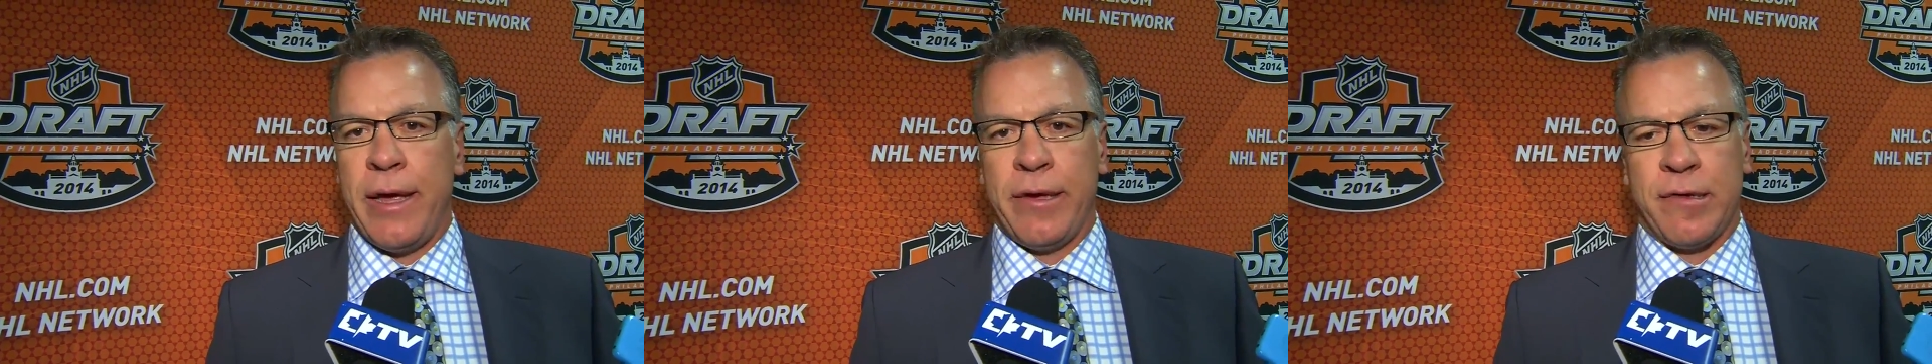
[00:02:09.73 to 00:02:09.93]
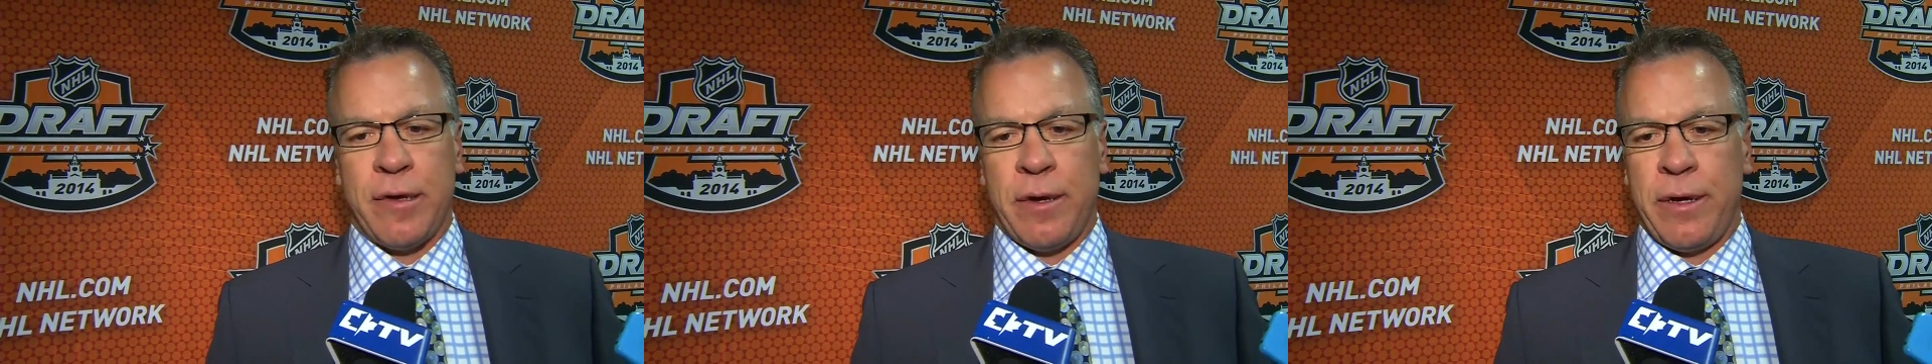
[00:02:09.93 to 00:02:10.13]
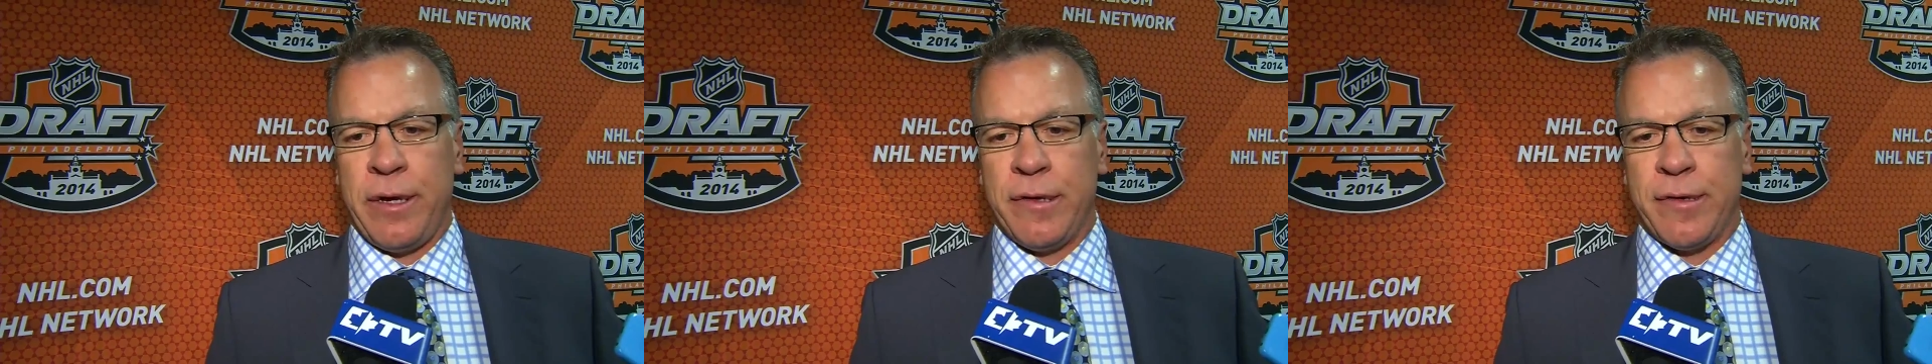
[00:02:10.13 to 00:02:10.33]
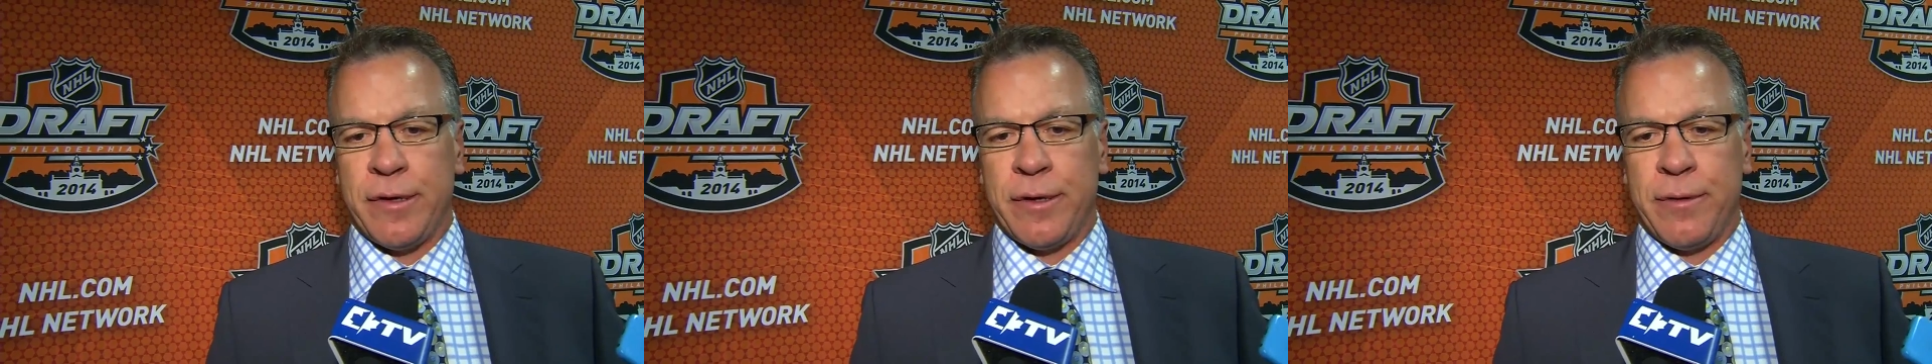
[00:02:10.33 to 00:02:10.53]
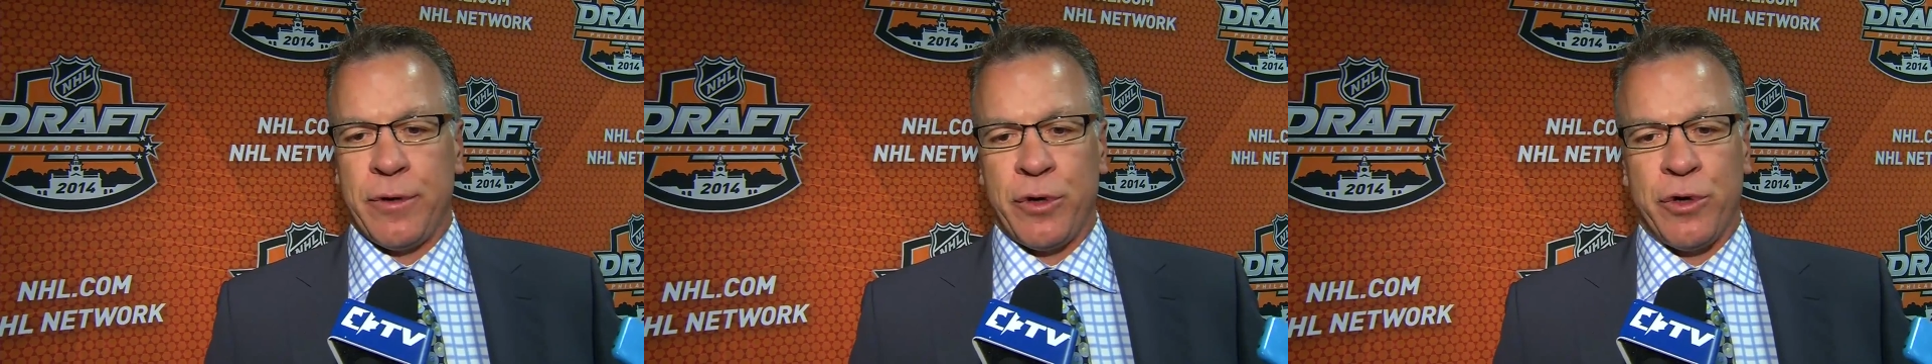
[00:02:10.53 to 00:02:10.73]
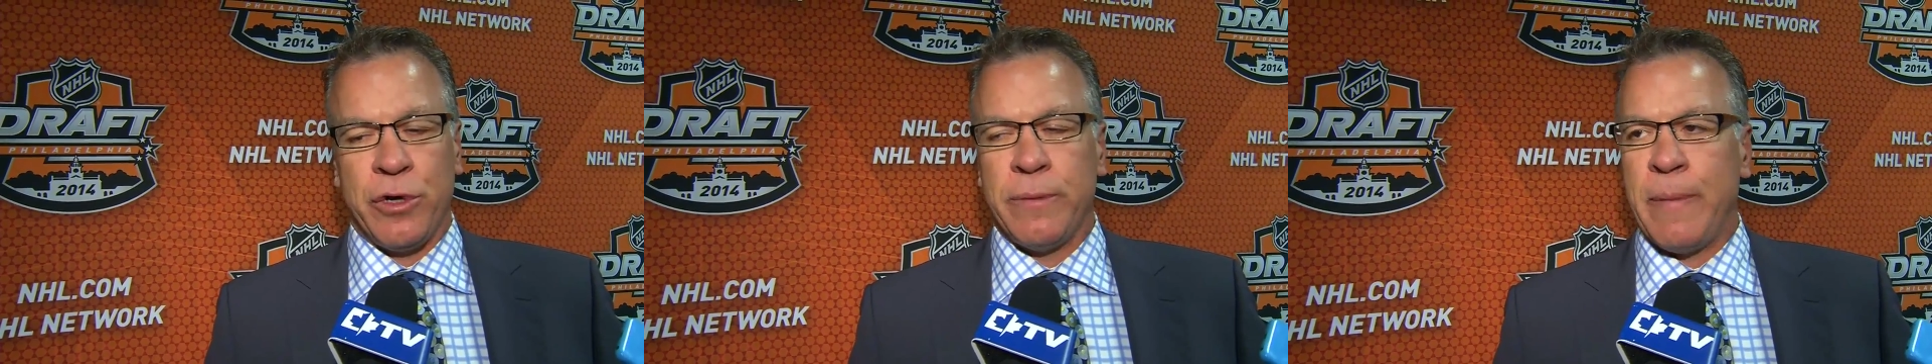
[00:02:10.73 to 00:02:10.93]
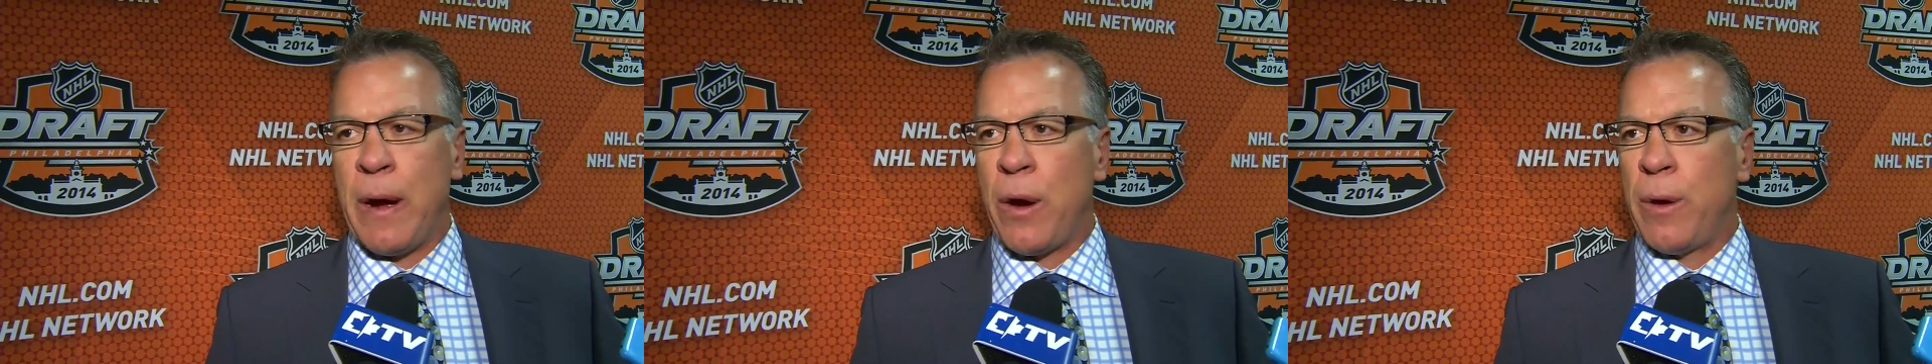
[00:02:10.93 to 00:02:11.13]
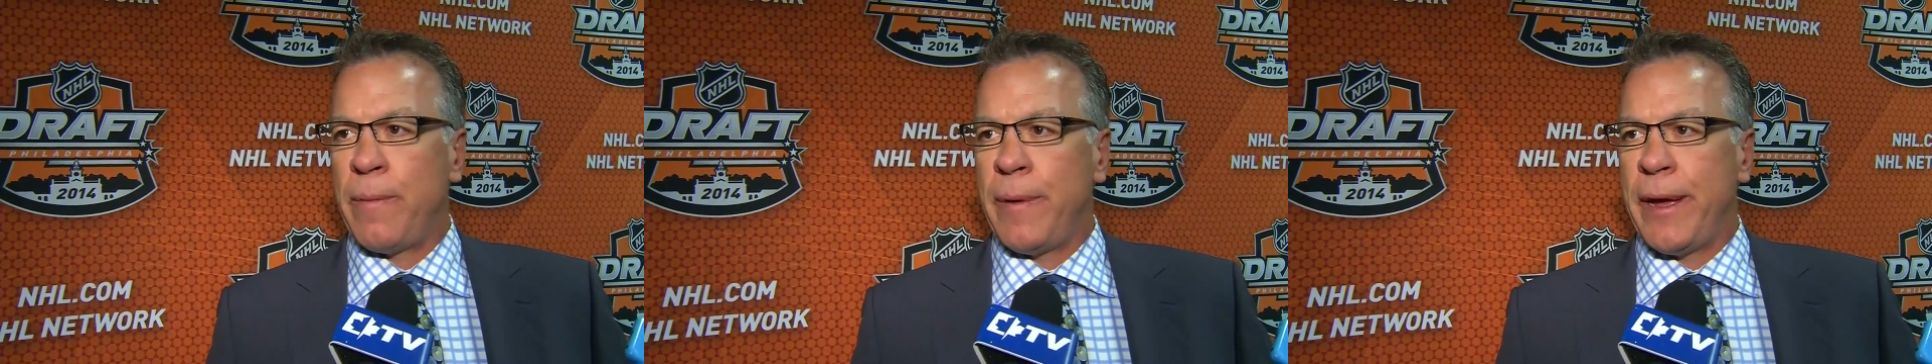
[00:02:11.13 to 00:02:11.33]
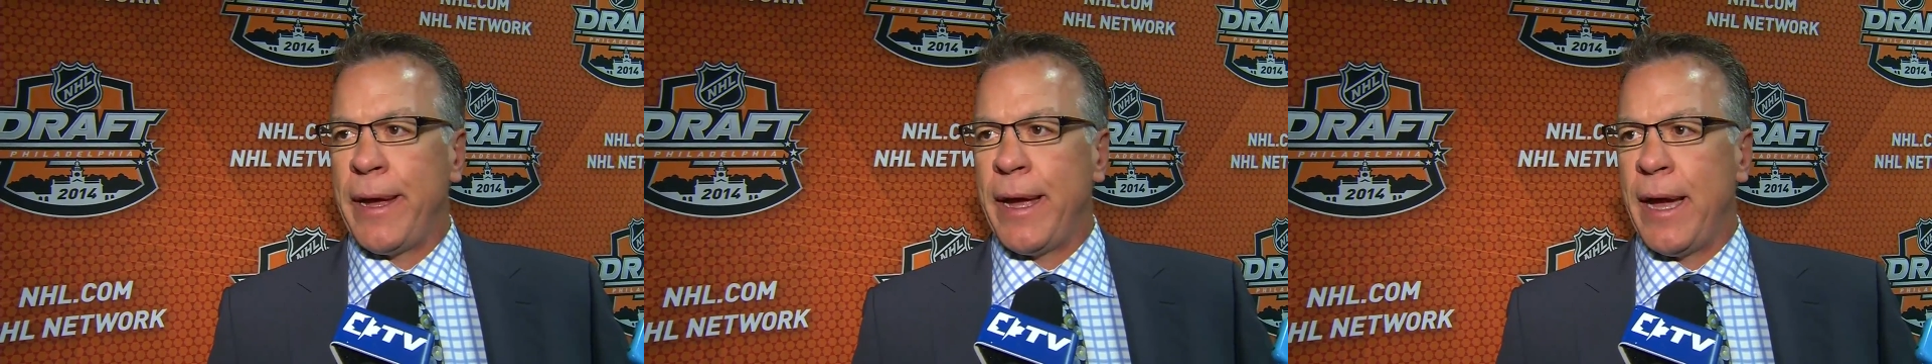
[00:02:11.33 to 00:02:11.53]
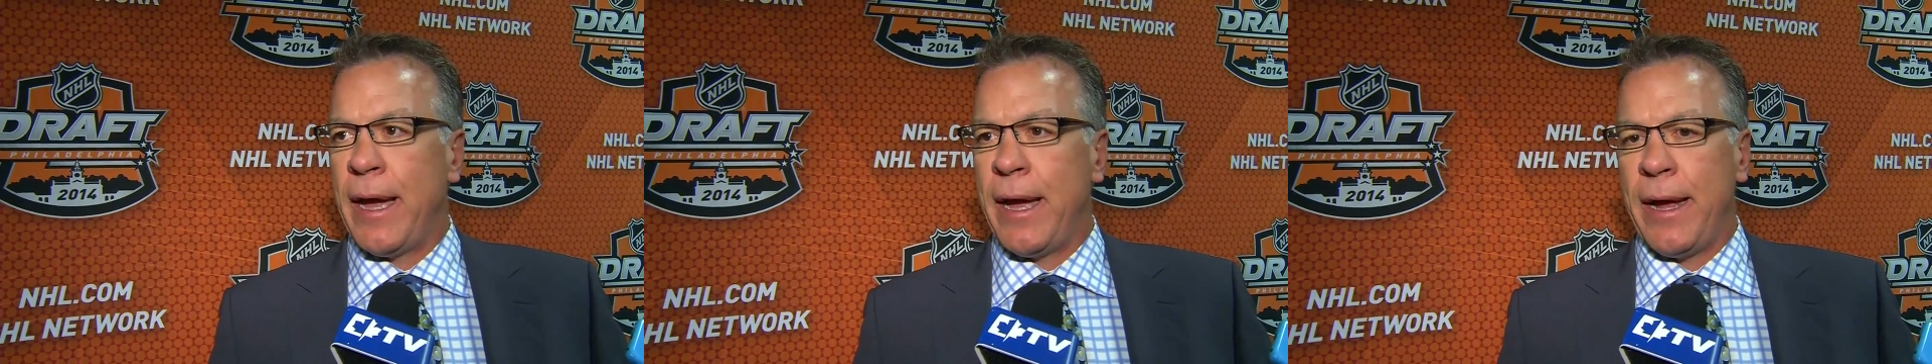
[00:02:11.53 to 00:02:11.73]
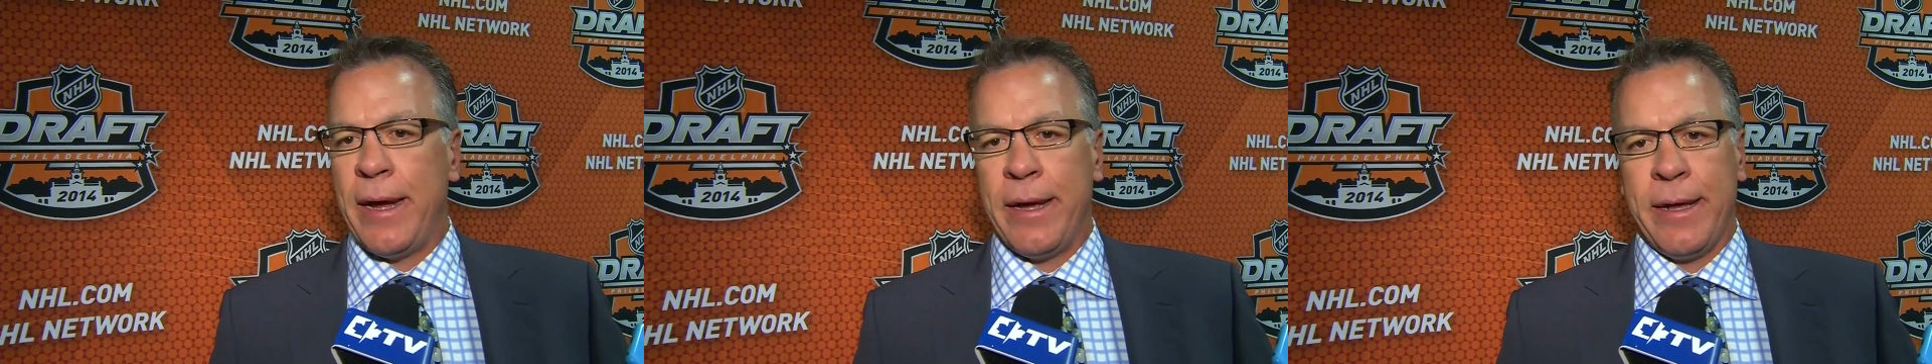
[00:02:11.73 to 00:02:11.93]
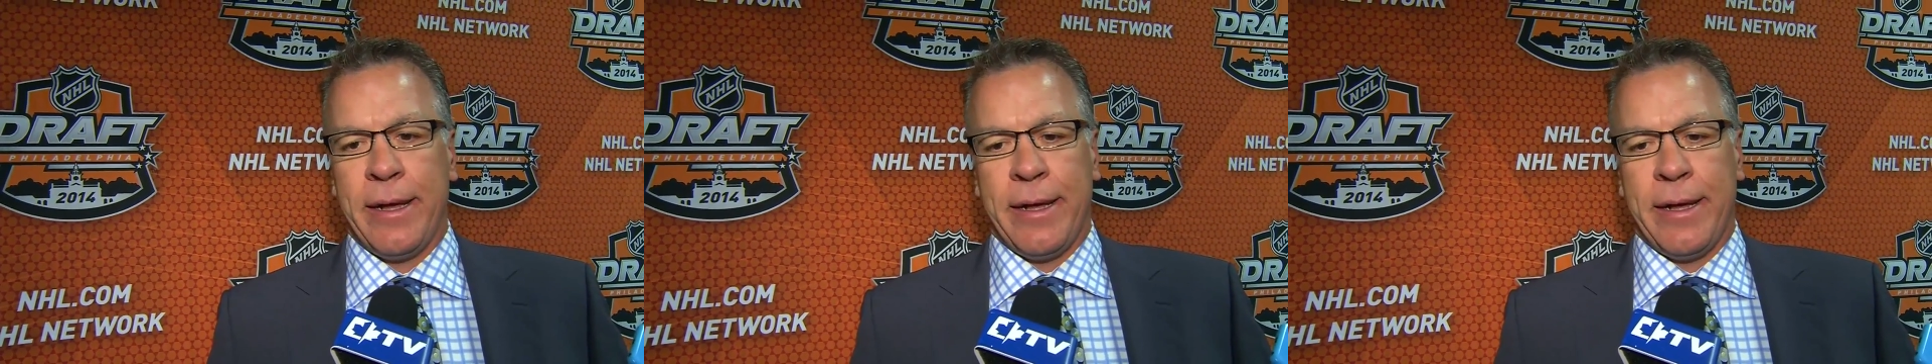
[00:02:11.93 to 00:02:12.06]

He's a he's a good power play guy.